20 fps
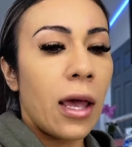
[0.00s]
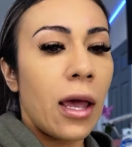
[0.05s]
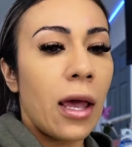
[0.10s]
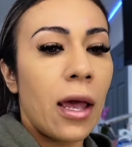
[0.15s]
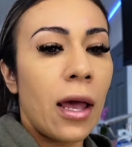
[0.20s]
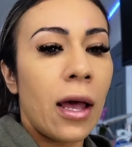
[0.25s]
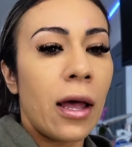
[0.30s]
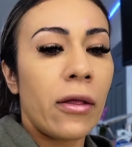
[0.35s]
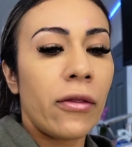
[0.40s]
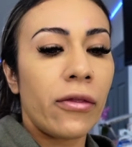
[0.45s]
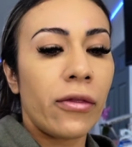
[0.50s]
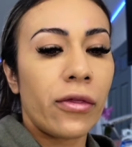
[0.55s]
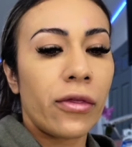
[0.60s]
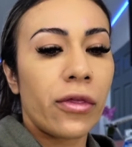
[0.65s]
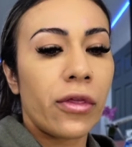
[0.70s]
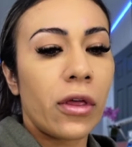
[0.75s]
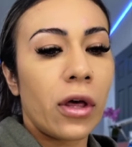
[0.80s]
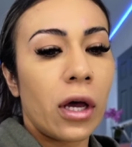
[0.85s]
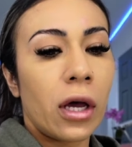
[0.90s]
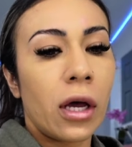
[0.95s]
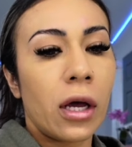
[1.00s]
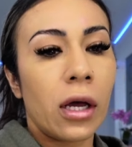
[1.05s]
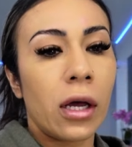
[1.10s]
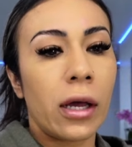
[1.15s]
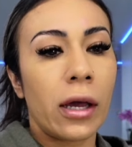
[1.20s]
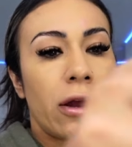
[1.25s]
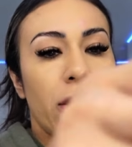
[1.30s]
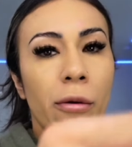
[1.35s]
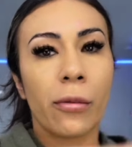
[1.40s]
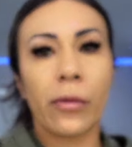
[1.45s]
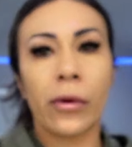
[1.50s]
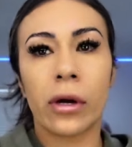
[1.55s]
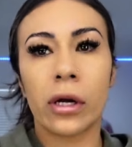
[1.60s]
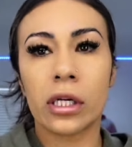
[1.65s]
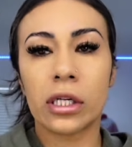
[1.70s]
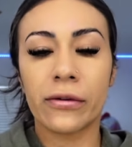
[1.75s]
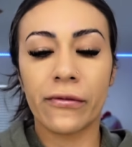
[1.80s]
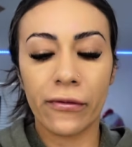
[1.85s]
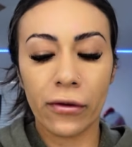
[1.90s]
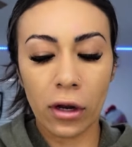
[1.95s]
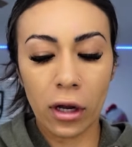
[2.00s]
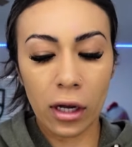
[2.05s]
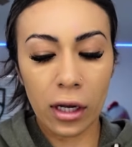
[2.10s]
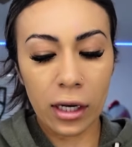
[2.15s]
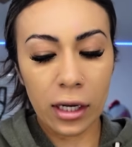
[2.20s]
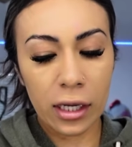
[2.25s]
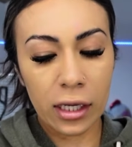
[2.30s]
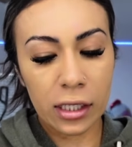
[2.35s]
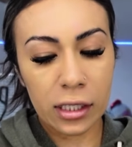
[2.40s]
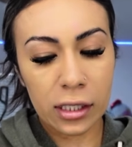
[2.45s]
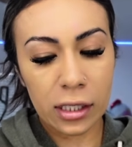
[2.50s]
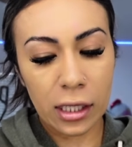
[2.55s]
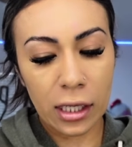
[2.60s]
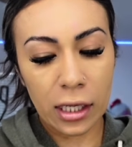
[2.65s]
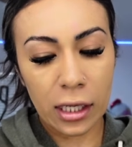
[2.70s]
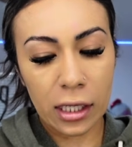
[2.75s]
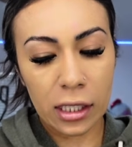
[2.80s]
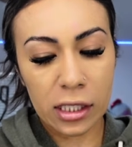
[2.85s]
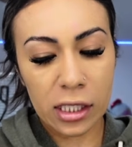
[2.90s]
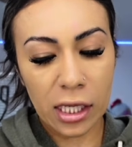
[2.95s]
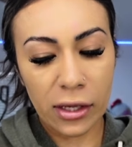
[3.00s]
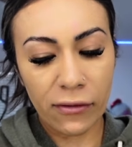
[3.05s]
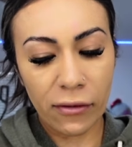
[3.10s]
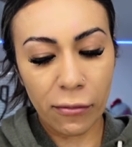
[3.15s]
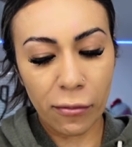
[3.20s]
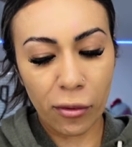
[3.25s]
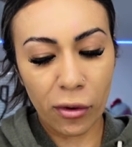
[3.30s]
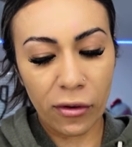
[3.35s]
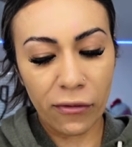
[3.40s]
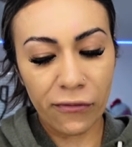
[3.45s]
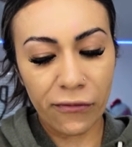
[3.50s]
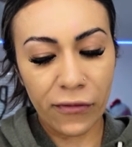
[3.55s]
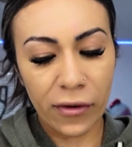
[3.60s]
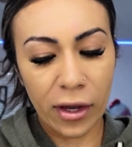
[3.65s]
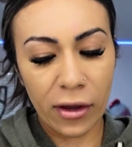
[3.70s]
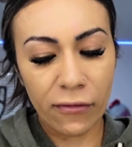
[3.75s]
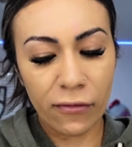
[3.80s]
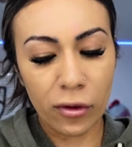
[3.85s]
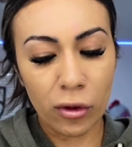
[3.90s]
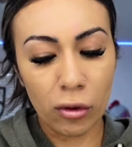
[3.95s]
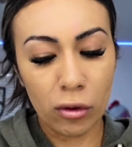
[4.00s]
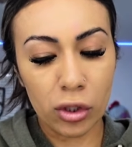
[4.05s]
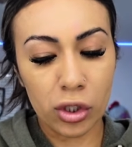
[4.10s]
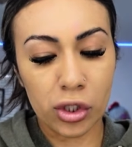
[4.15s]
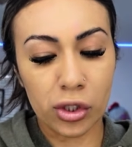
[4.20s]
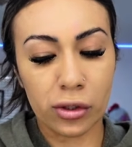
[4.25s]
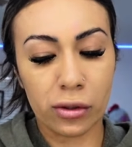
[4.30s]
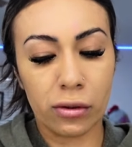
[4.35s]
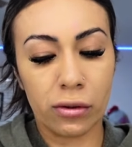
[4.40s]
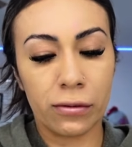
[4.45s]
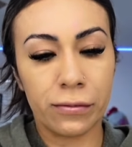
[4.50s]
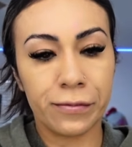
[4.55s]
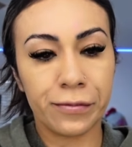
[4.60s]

and the airbrush flawless is 7.5 neutral.